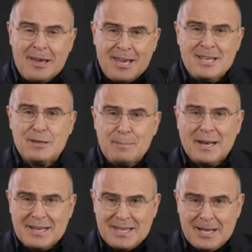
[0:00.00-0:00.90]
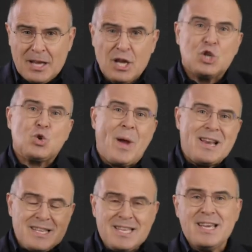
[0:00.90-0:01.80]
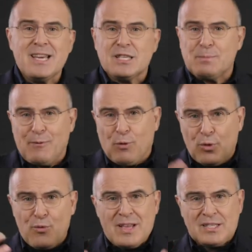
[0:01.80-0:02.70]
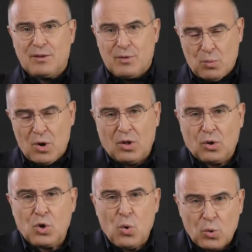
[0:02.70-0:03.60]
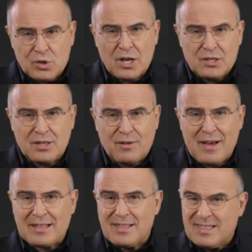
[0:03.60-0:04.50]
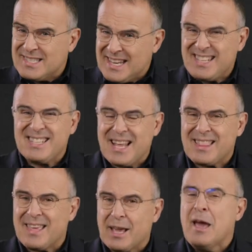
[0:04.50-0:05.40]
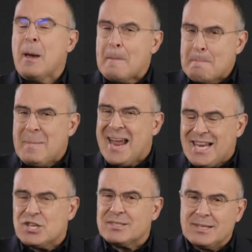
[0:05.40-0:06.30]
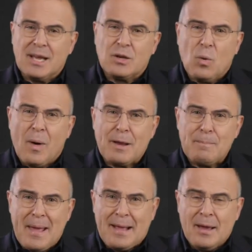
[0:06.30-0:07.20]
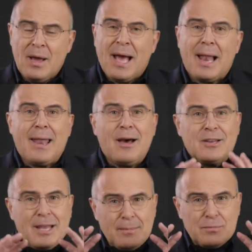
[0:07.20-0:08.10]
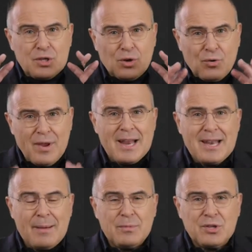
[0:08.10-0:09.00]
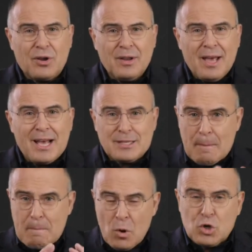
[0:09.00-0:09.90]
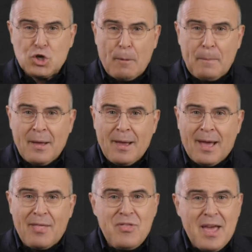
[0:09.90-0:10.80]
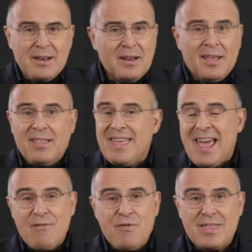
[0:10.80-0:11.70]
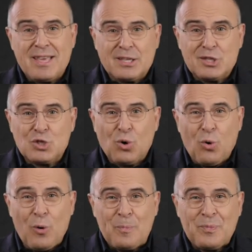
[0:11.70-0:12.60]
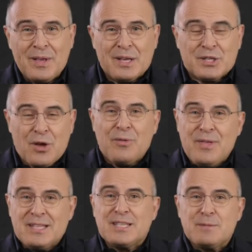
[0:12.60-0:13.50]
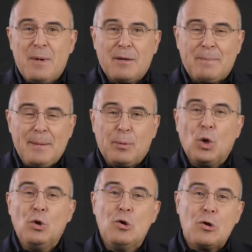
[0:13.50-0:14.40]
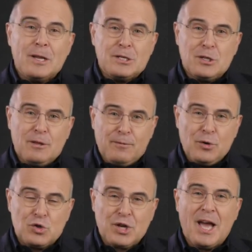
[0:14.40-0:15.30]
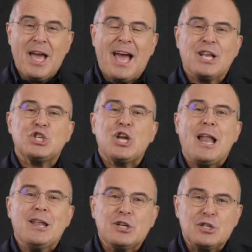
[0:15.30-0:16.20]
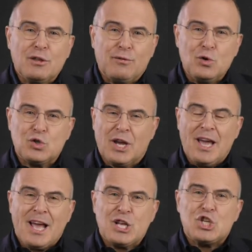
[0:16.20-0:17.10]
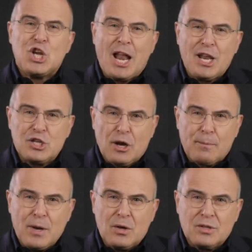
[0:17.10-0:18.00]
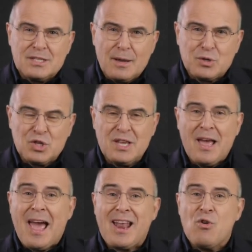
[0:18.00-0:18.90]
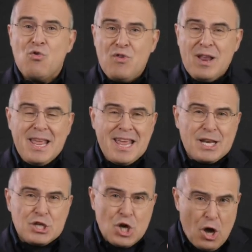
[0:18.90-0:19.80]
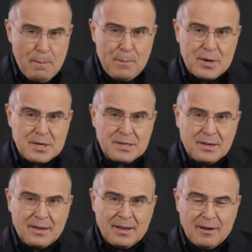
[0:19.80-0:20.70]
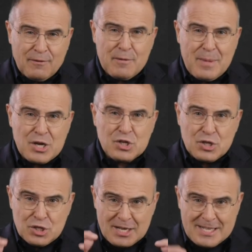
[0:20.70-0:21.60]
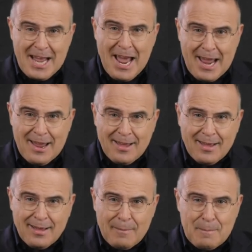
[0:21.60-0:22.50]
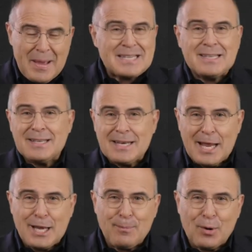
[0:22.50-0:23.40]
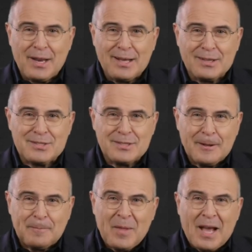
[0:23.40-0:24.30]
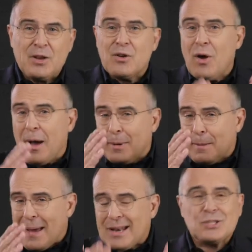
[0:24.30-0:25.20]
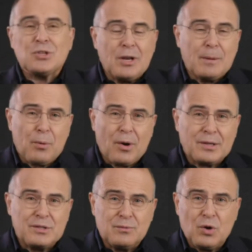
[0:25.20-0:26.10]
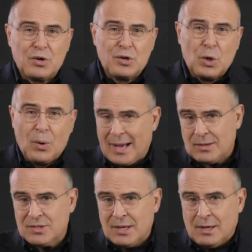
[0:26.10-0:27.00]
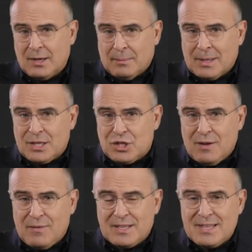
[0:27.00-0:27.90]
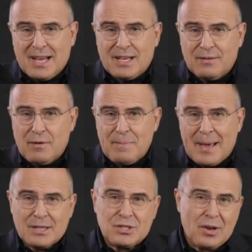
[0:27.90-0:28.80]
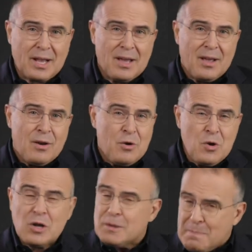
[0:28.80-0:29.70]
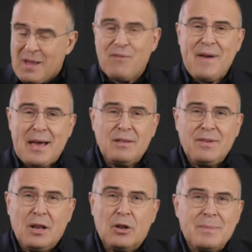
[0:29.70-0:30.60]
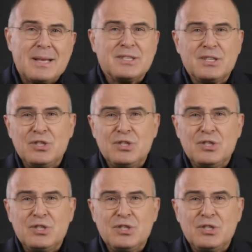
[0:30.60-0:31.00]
His ability, 20 years before the rest of the world caught on to the fact that this internet thing may just get quite big, allowed him to create Amazon as a bookshop and then the everything store. So these are smart people who look into the future and challenge our preconceptions and really interpret information today better than anybody else. I don't know how many Panasonic products you've got in your house, but the chief executive of Panasonic, not a big fan of Elon Musk.